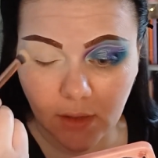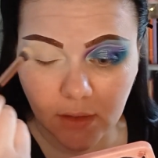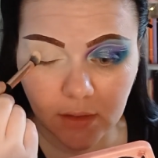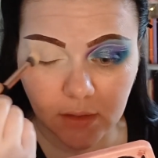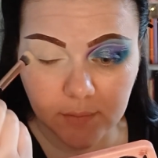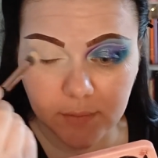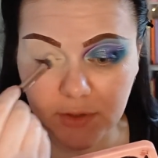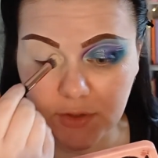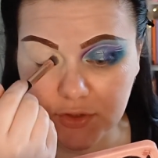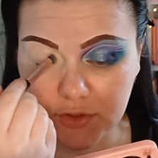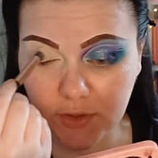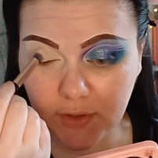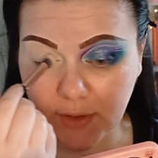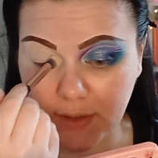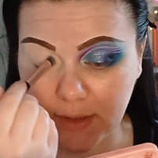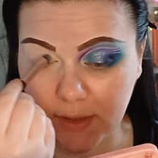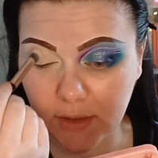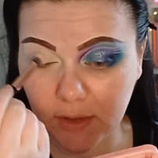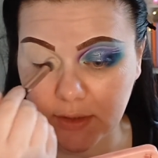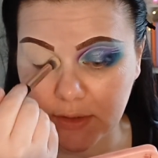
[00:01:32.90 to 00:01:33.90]
not sure
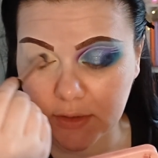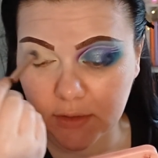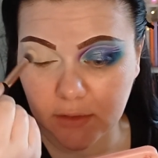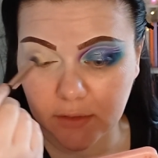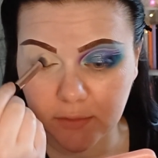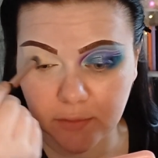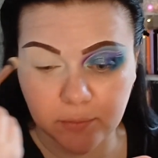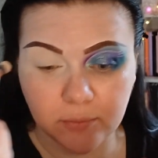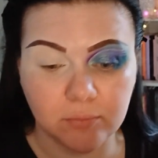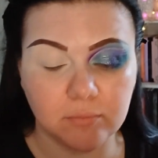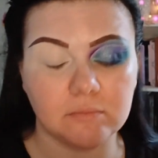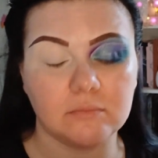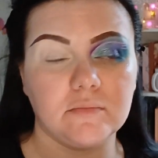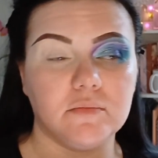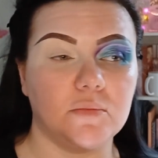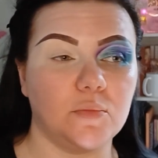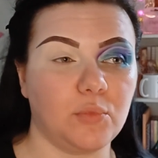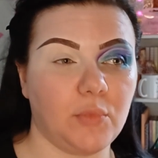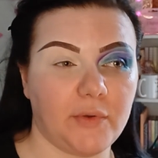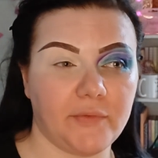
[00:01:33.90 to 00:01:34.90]
I'll let you know
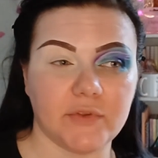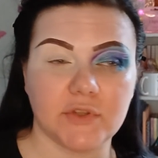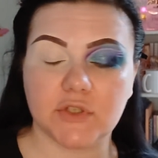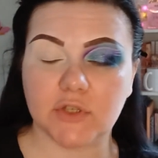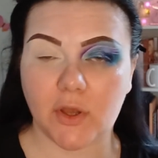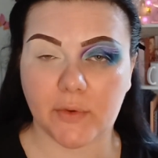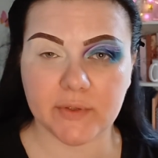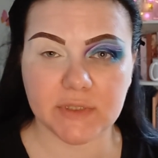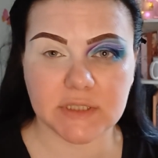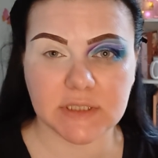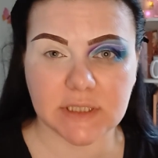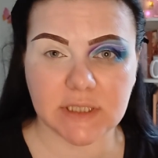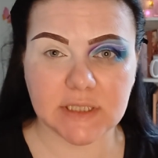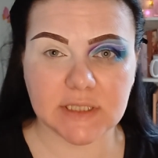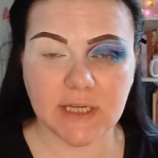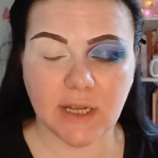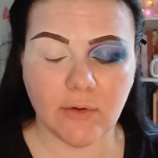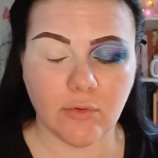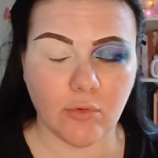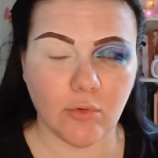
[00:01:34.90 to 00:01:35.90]
whether to go into
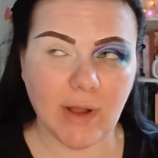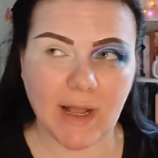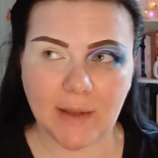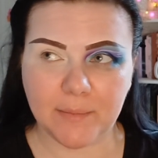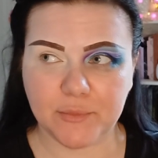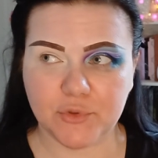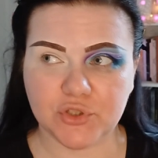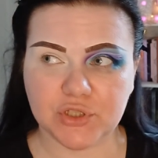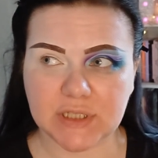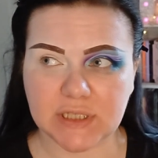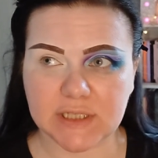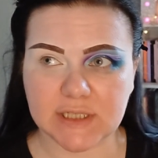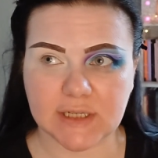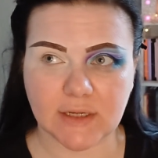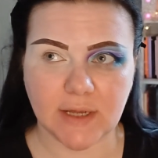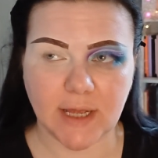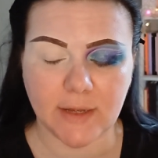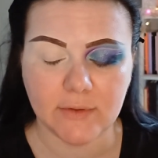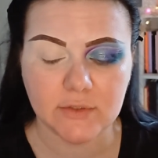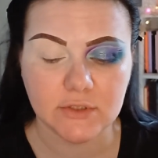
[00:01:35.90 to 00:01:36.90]
detail or how much
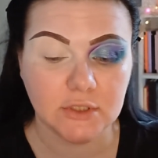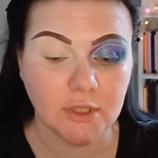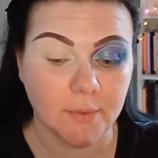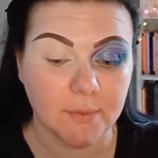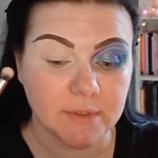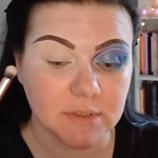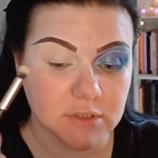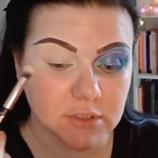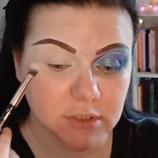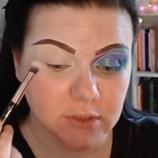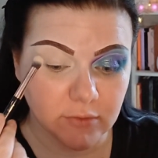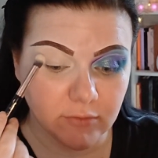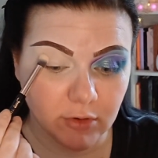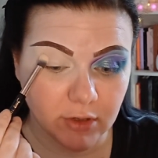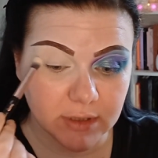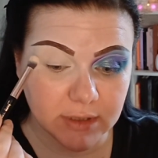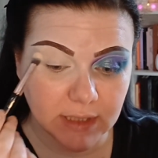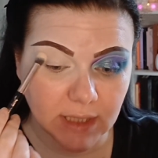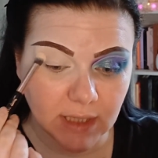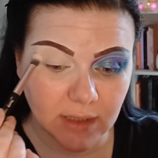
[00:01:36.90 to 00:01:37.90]
detail how to go into
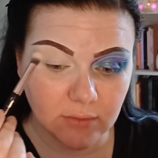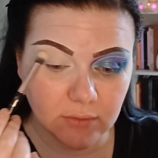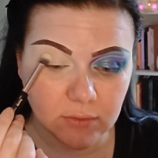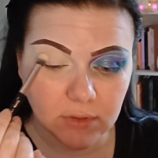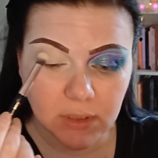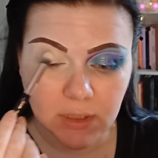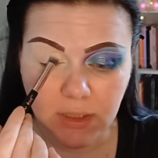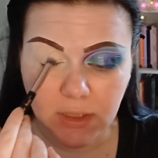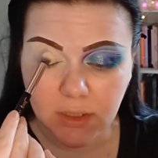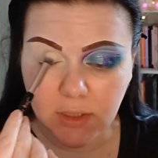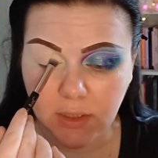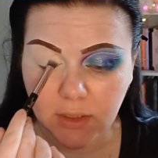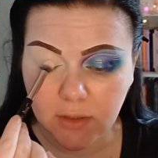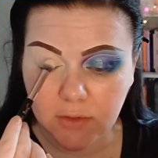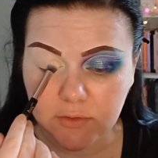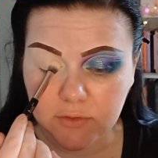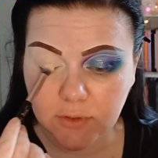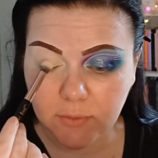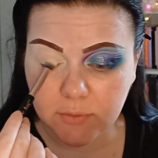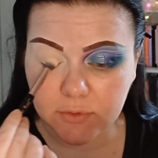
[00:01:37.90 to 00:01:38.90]
right now.
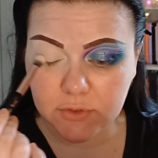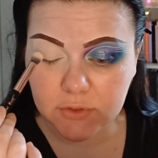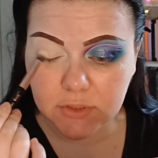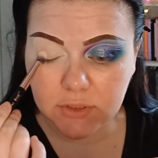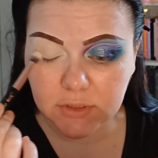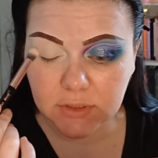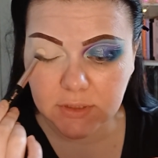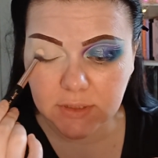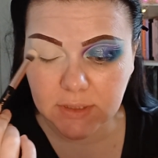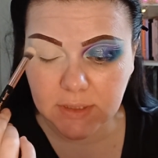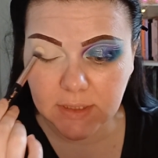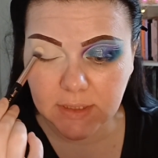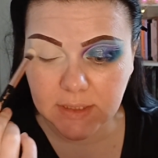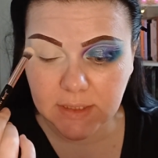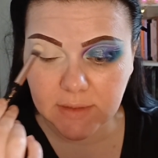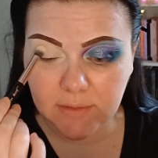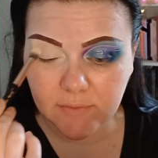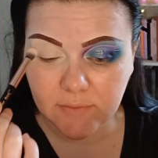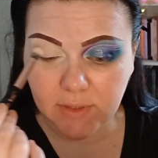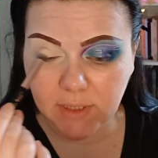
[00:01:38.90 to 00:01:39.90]
So we're just gonna
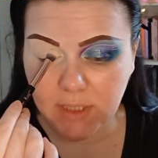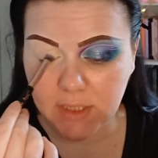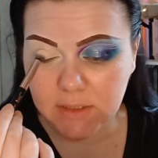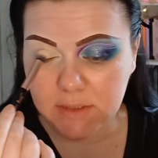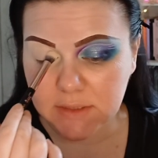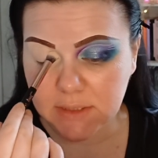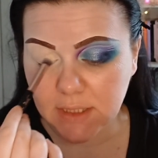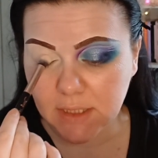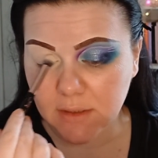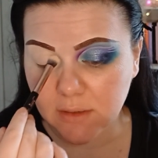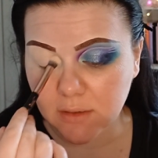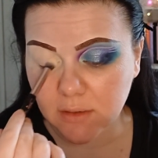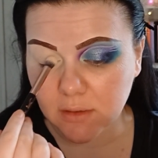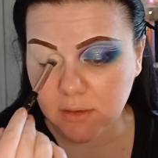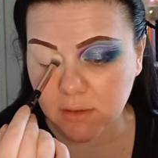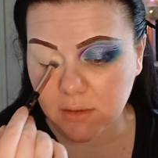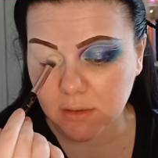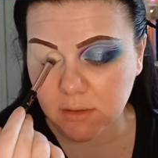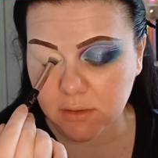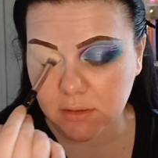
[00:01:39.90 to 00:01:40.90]
leave it
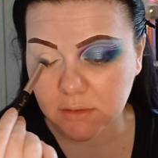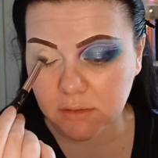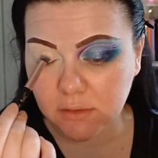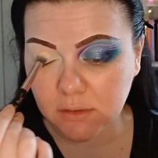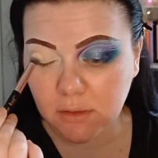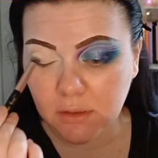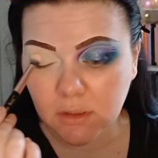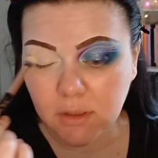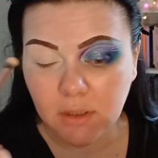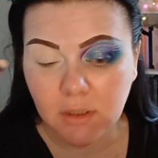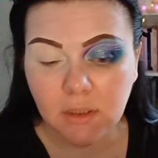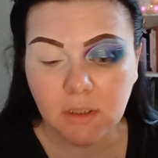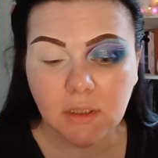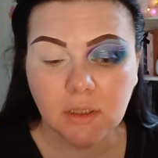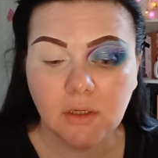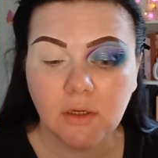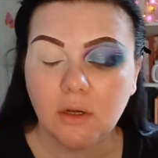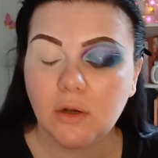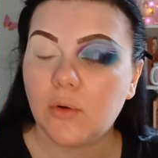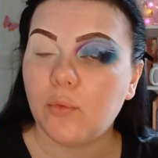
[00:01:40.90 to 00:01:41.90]
on.
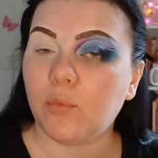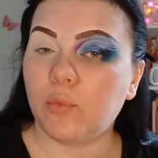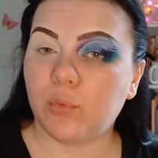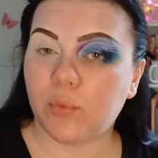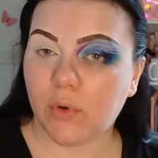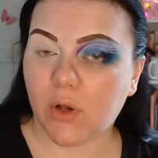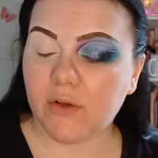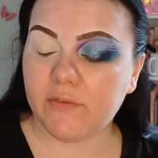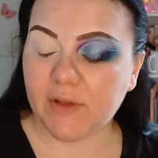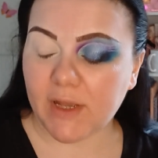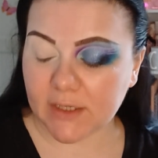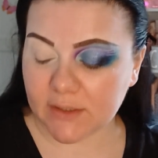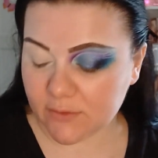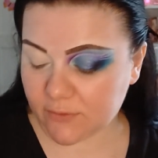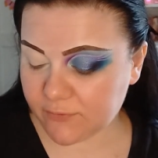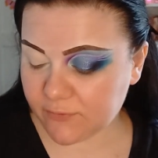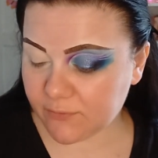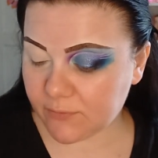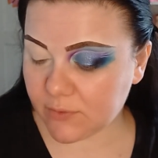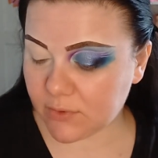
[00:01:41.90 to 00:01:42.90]
I've had
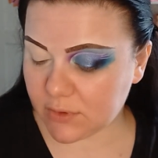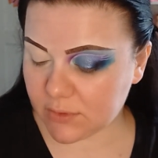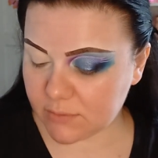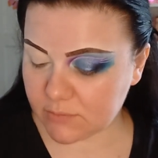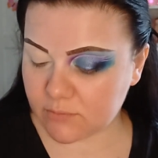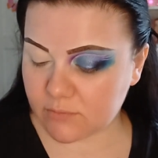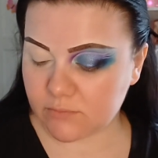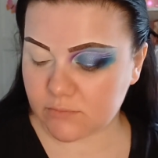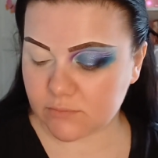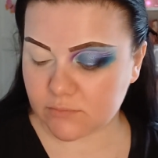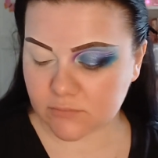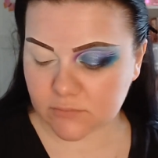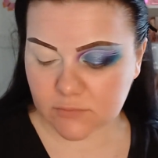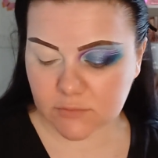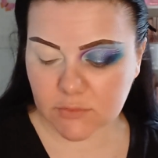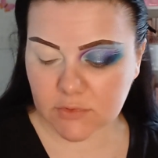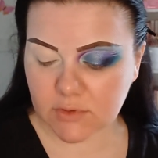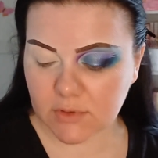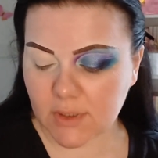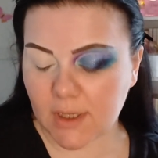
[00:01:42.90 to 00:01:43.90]

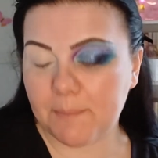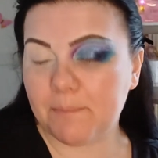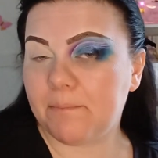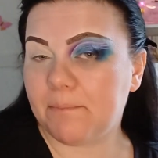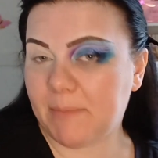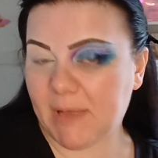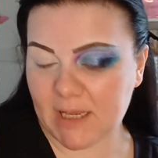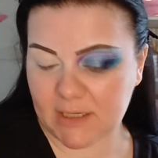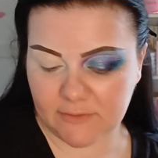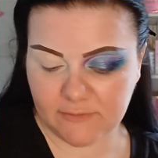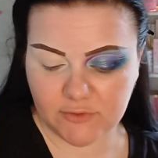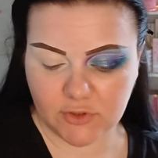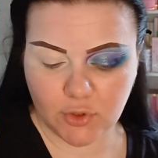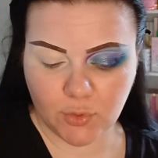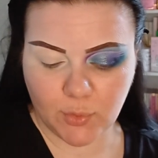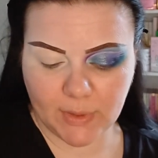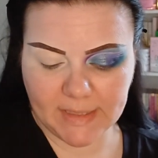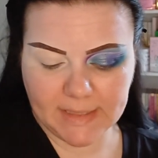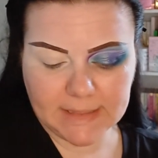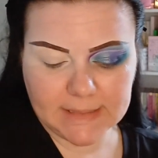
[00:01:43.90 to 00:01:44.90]
a
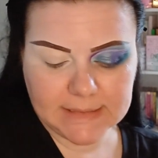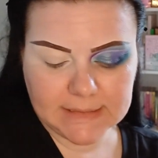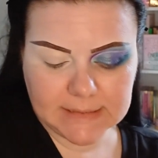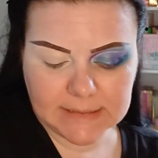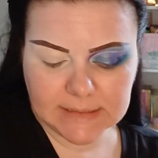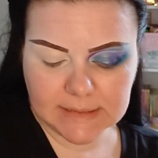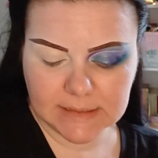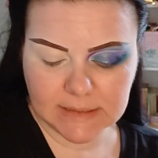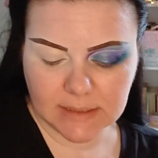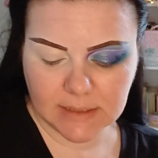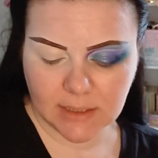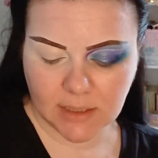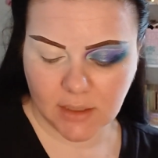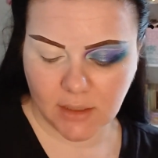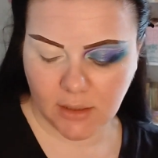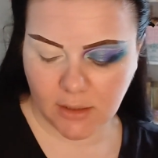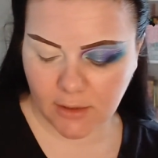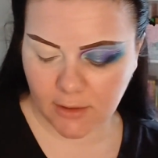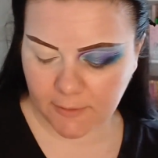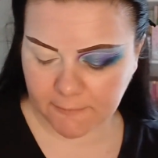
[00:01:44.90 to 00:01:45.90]
few weeks.
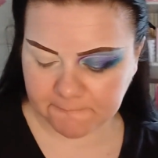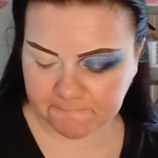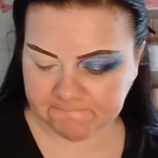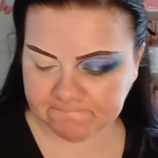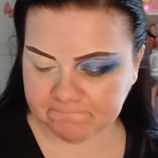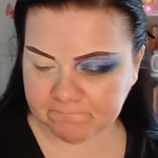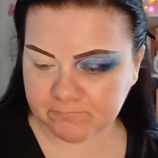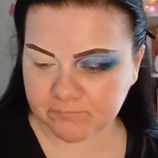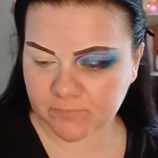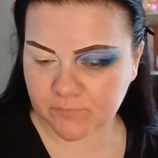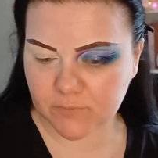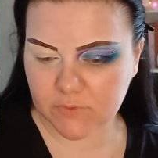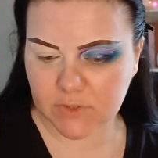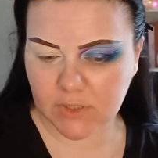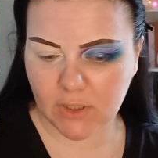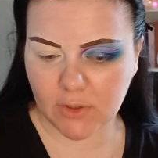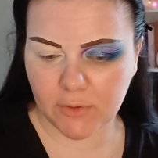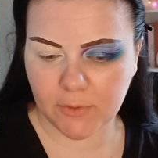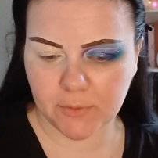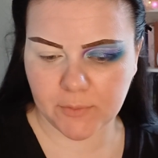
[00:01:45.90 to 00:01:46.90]

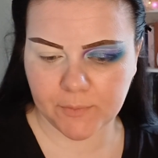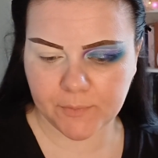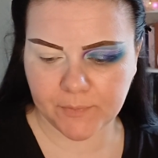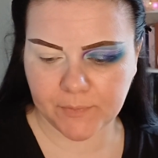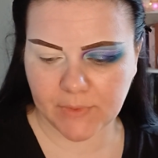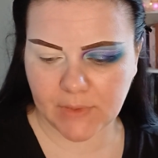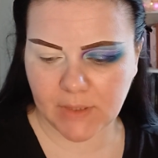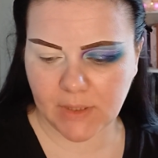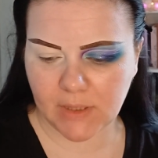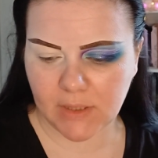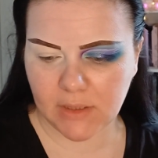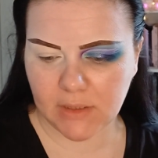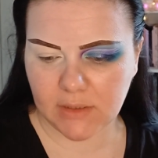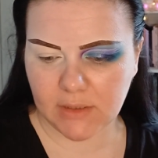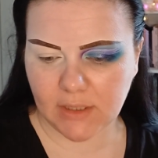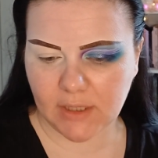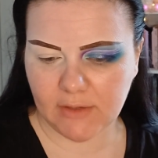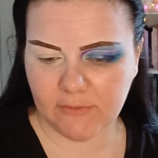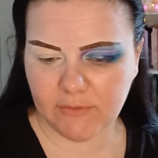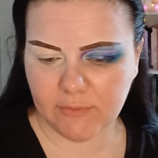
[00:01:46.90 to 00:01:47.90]
So
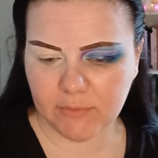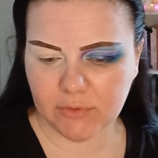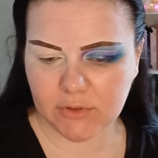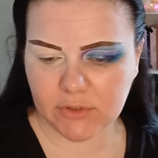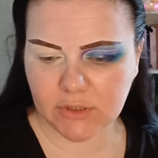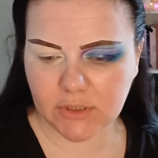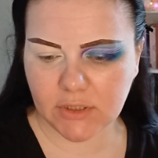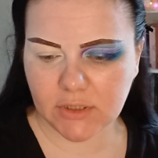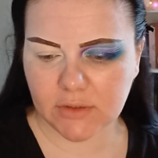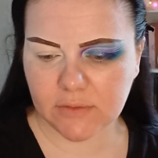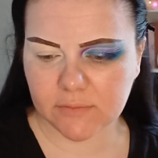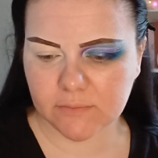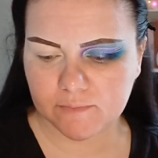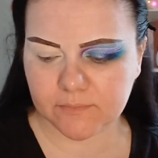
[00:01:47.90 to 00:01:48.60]
yeah, if I'm gonna